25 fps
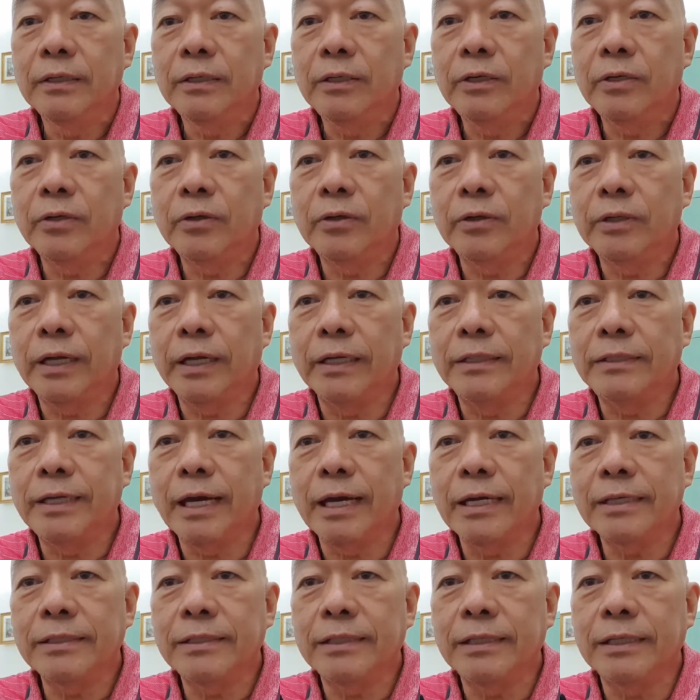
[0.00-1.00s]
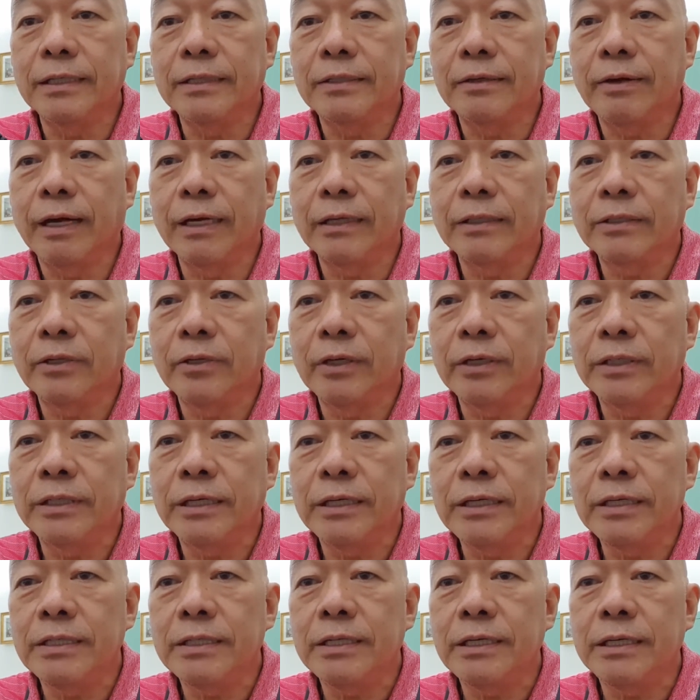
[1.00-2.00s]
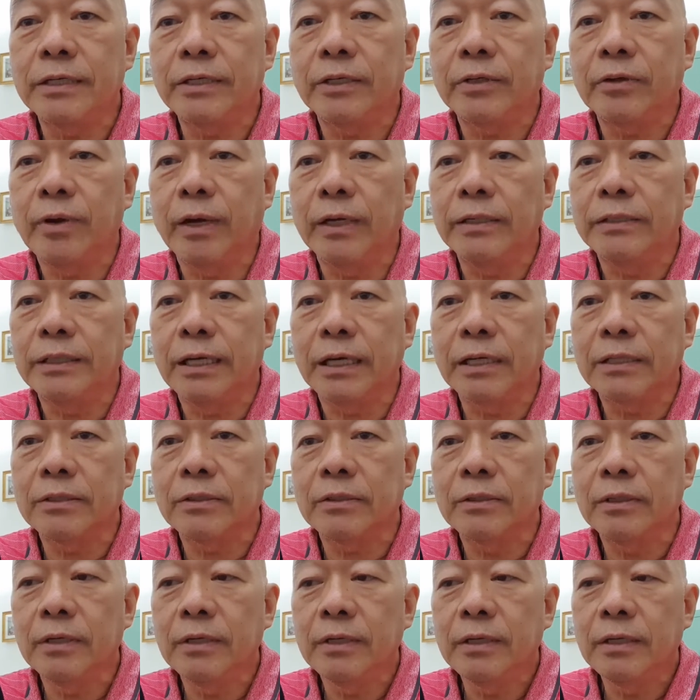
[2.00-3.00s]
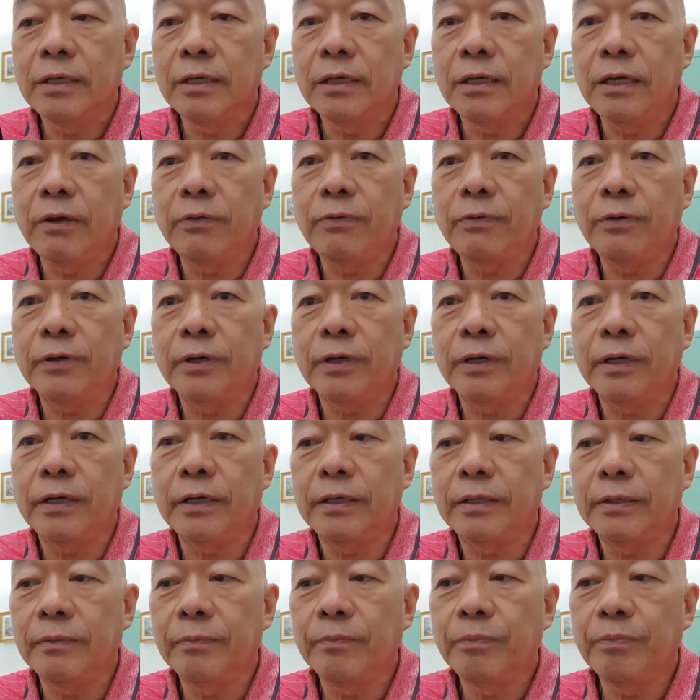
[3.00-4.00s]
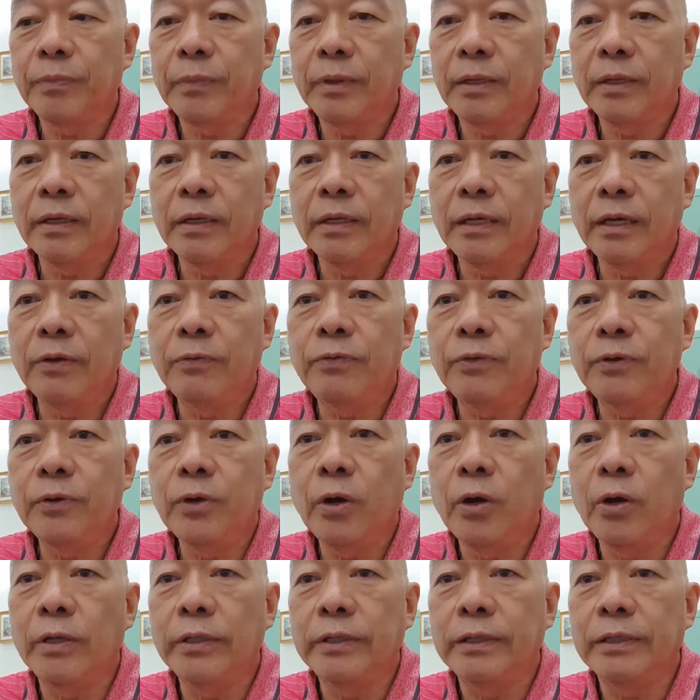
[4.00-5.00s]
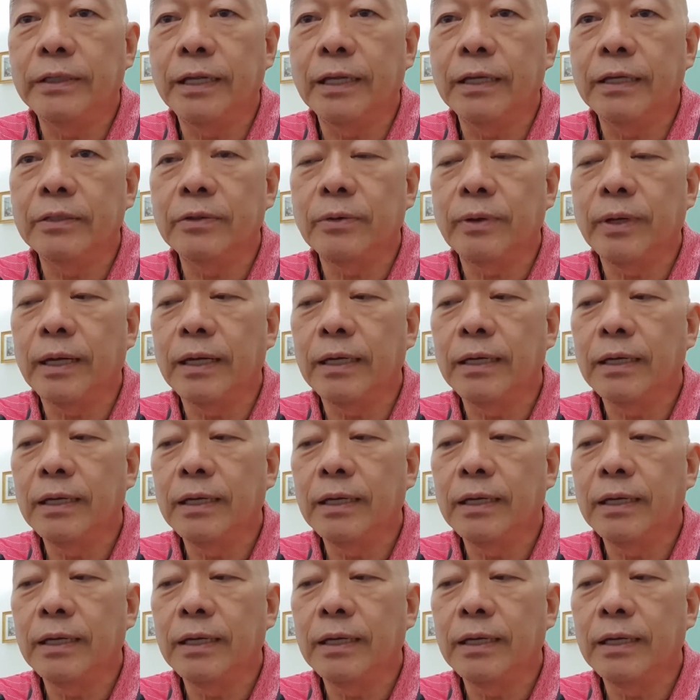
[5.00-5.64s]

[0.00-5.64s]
You could adjust this, right? So it's easier to adjust if you hold it this way,